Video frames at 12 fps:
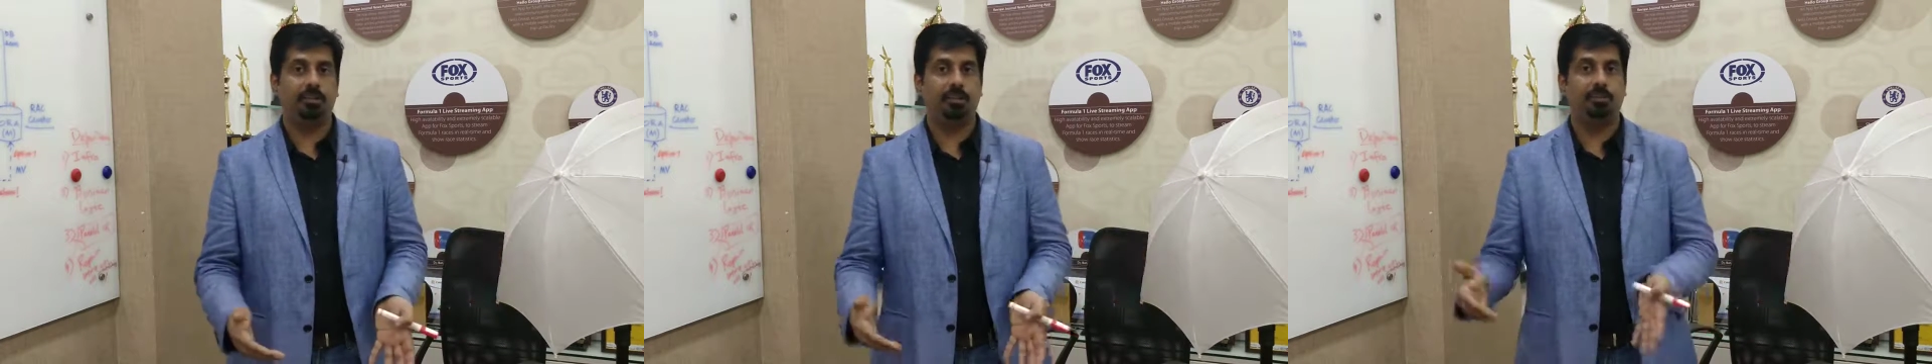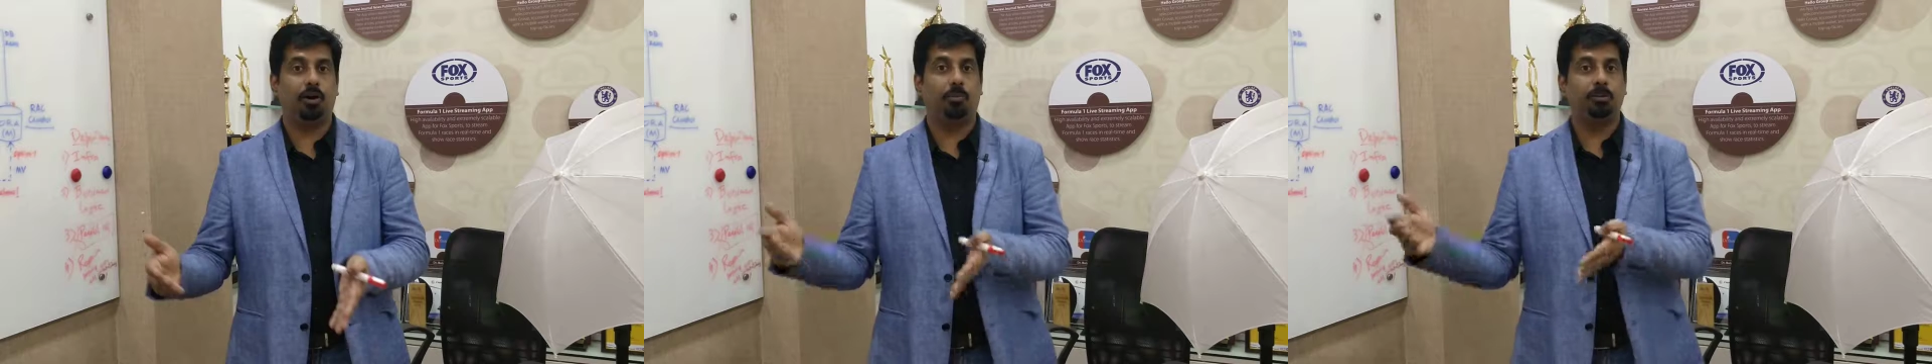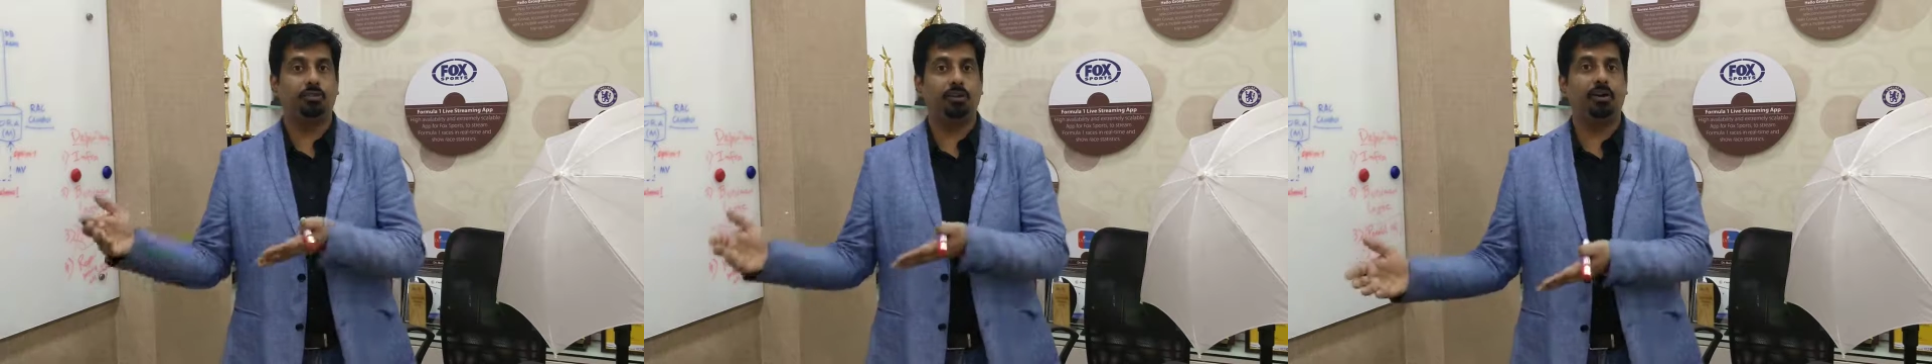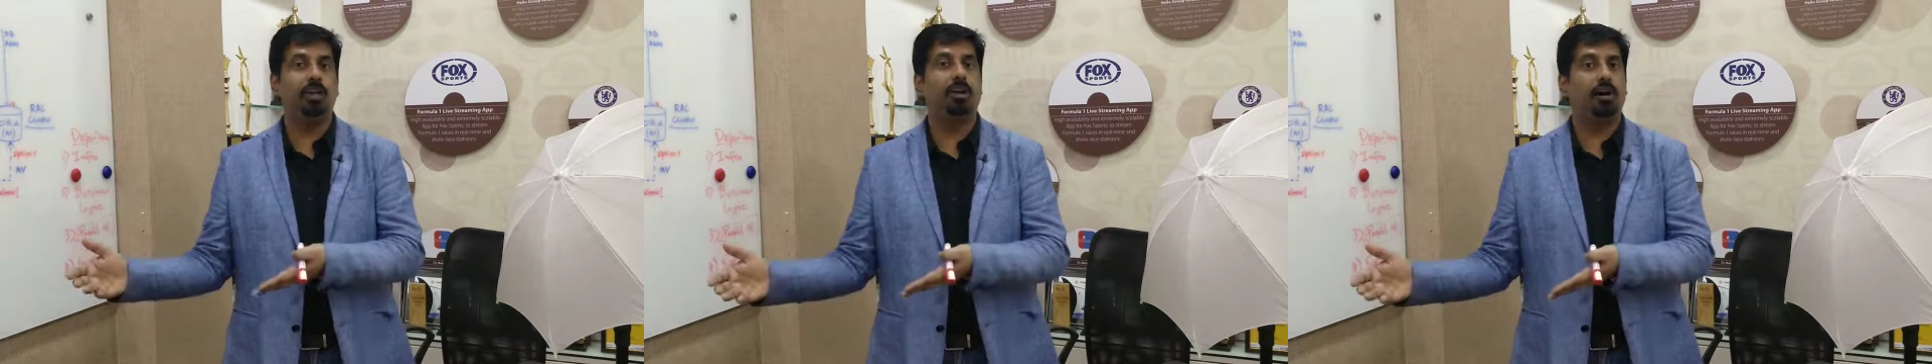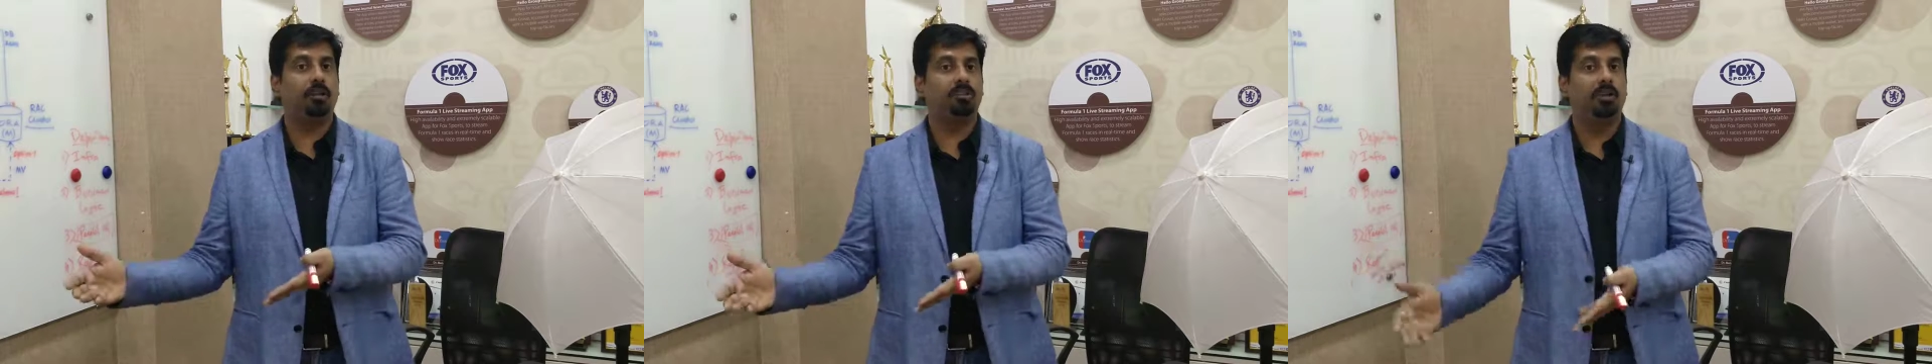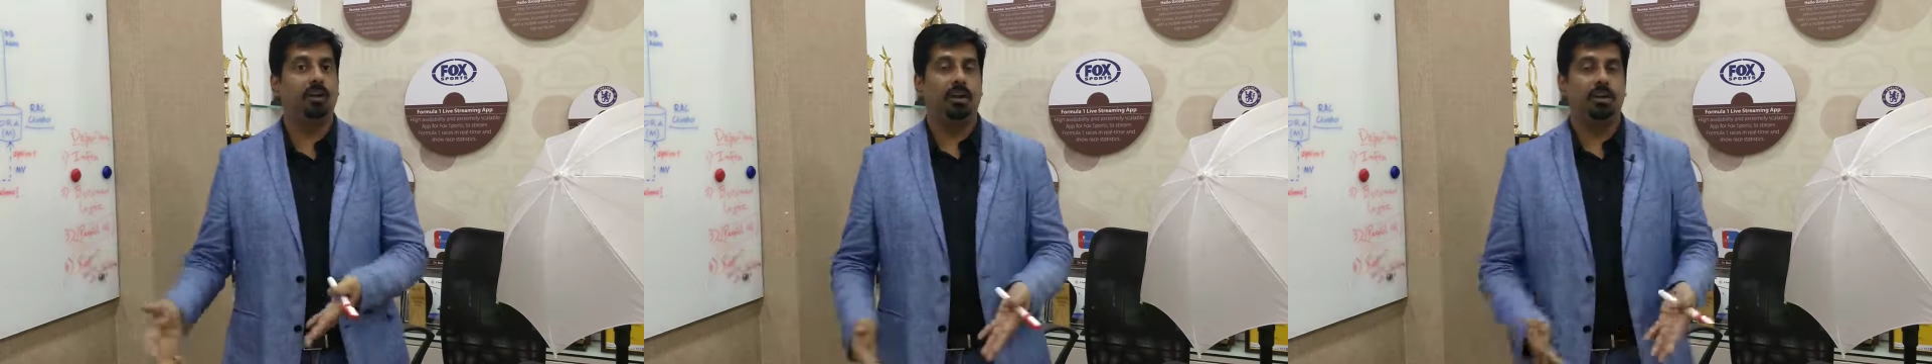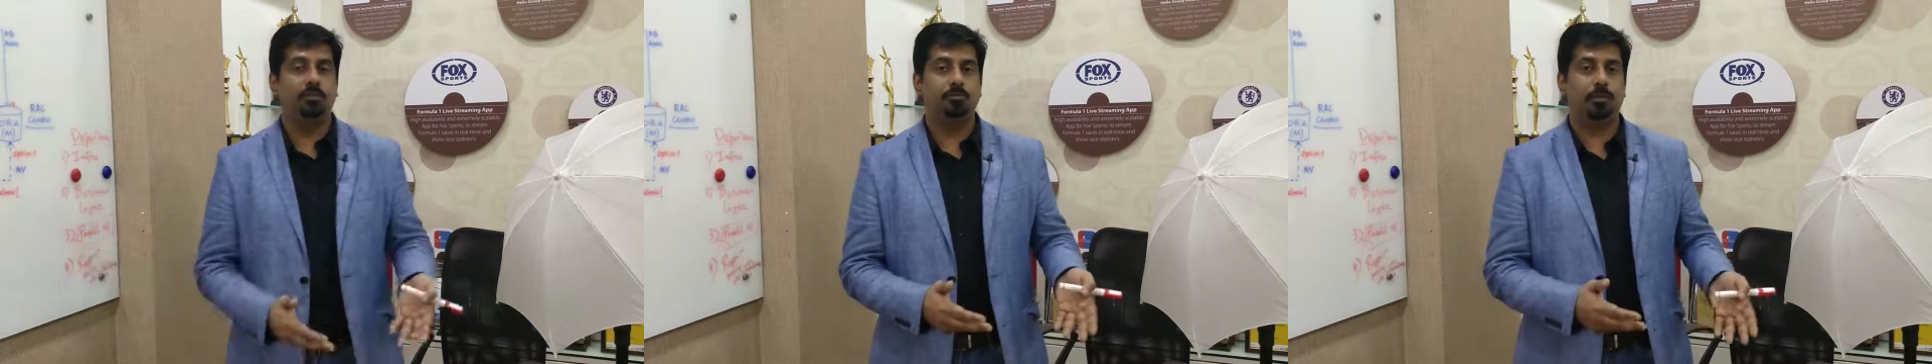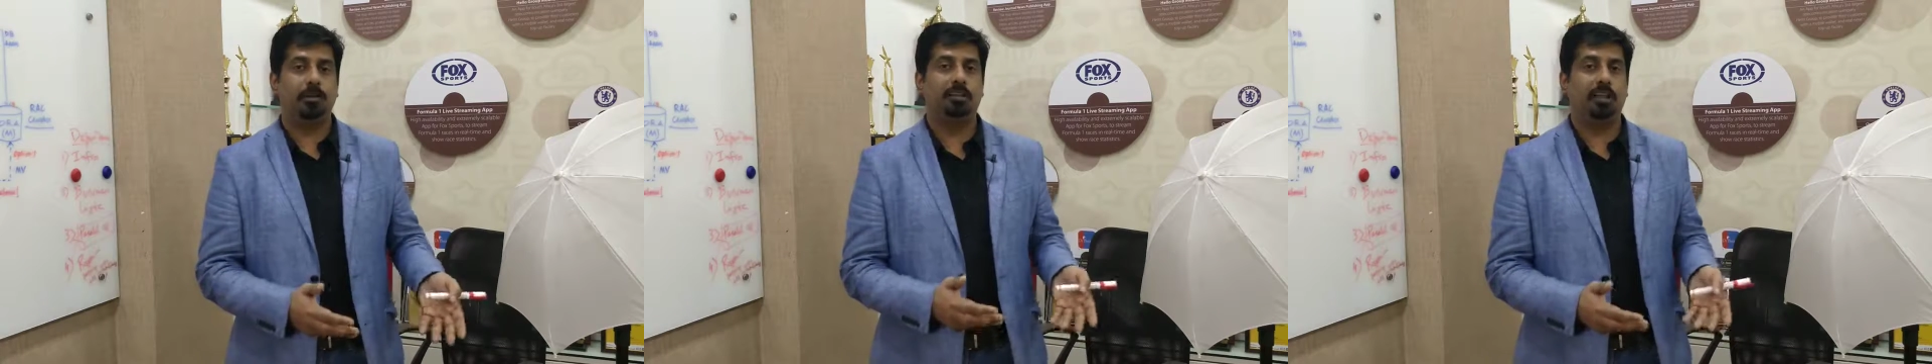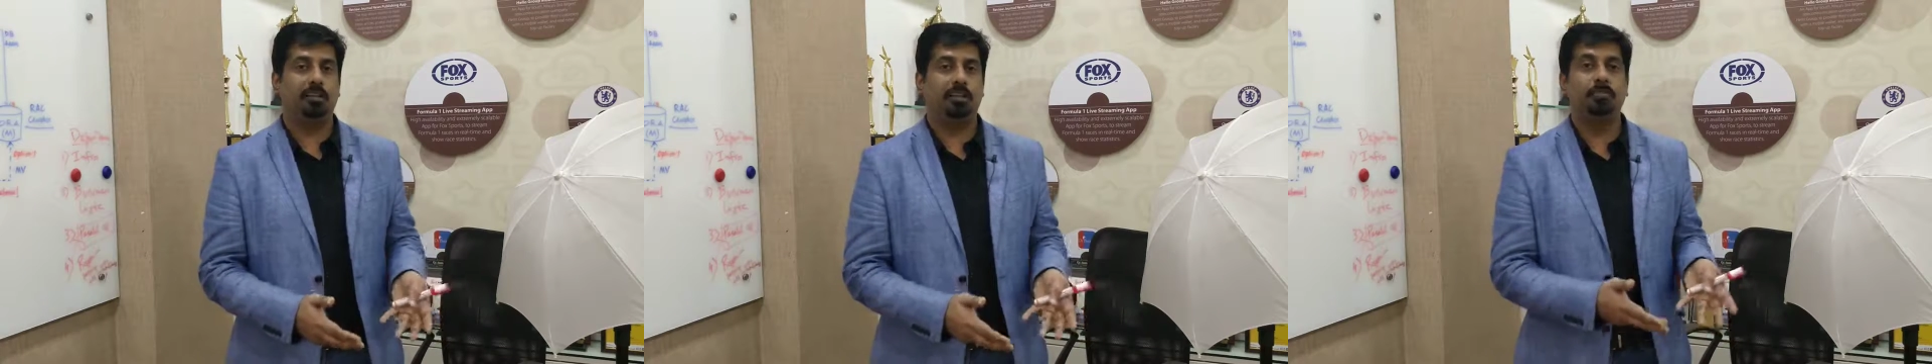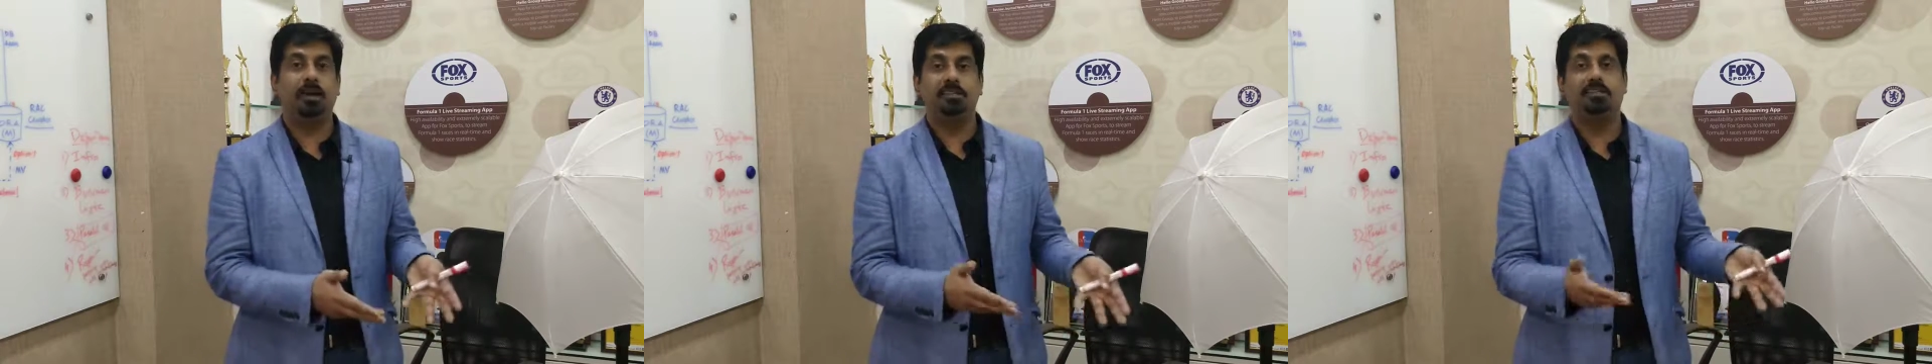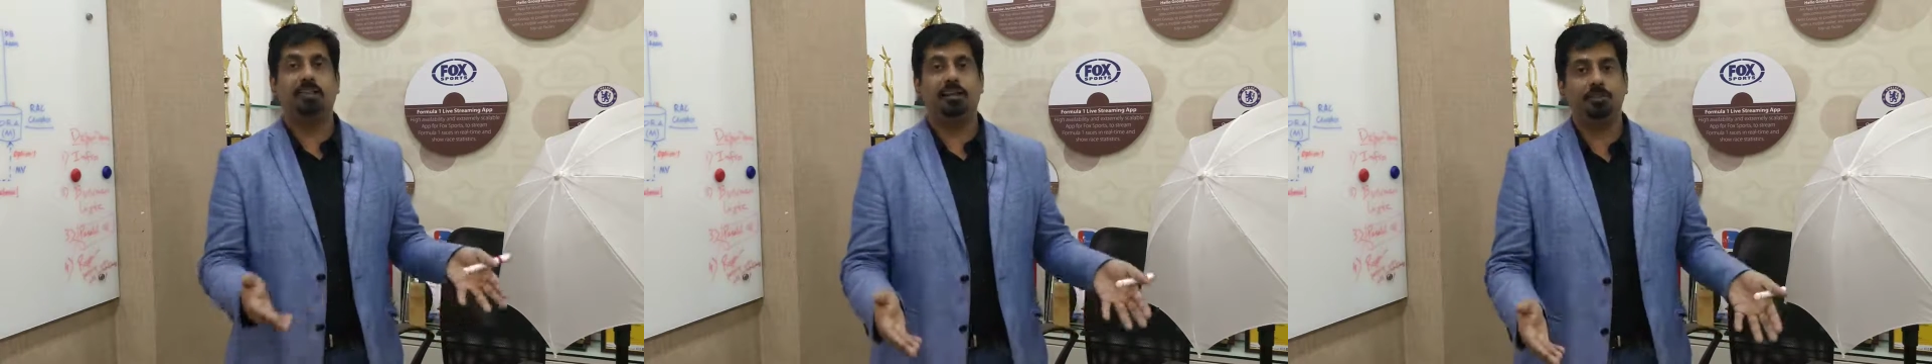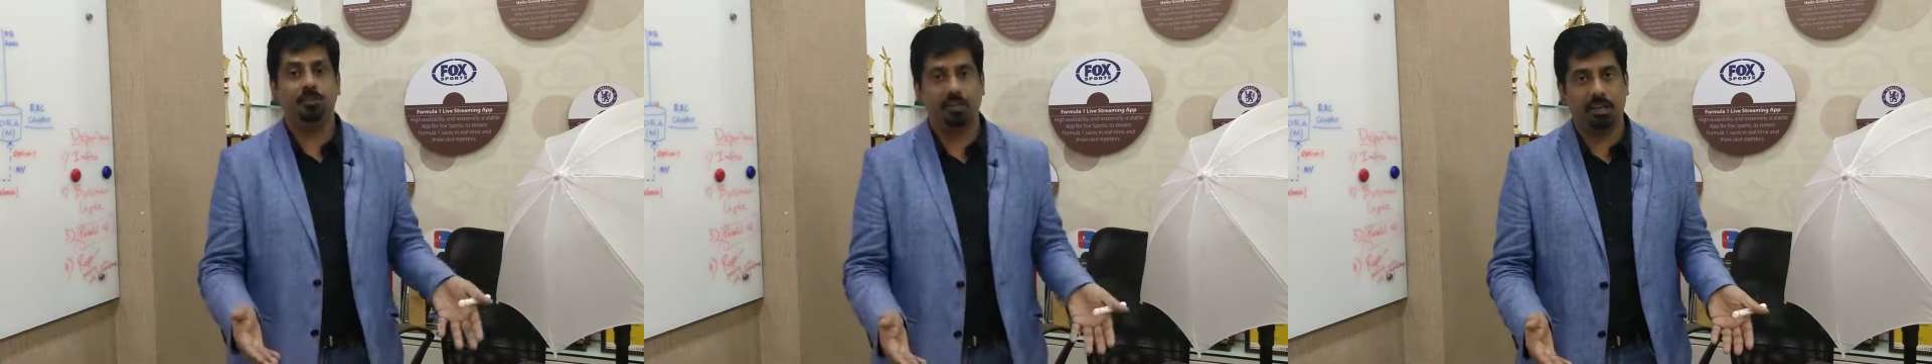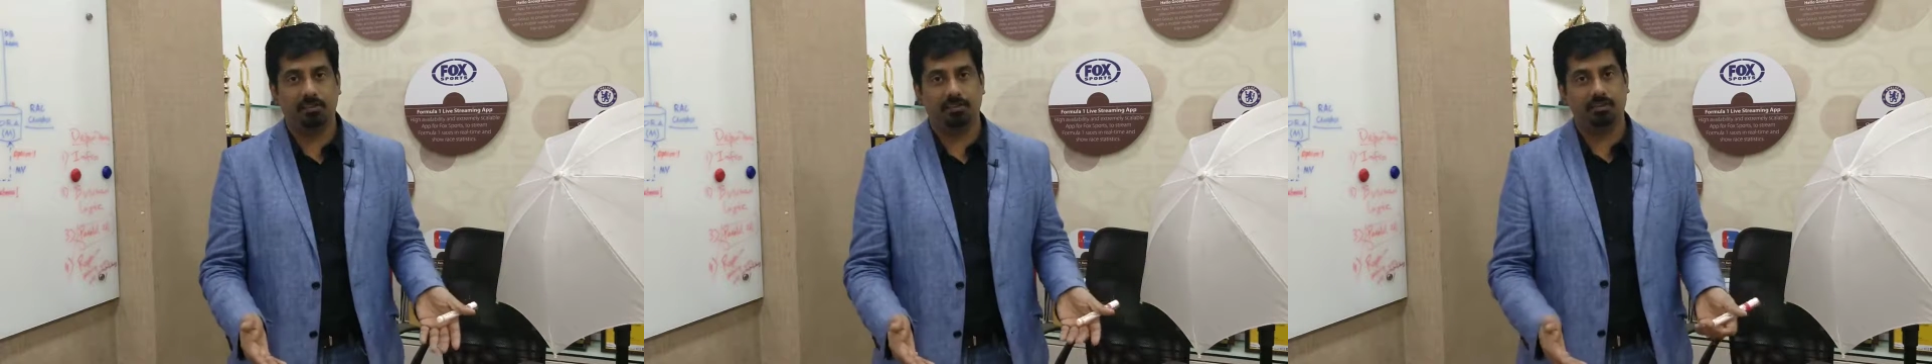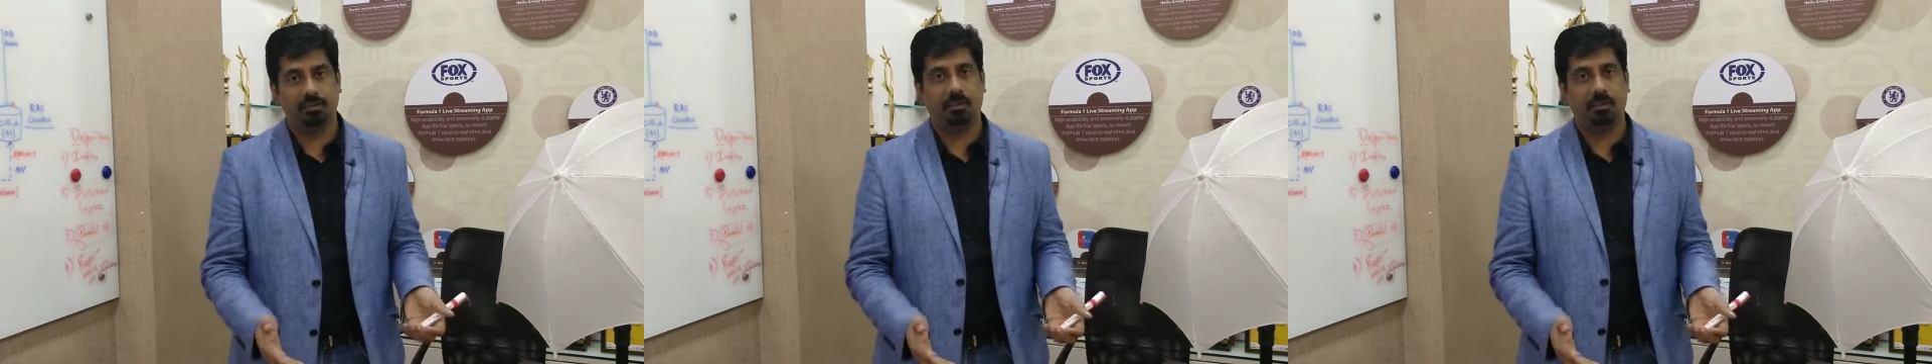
I think the opportunity loss is more than the budget that you save.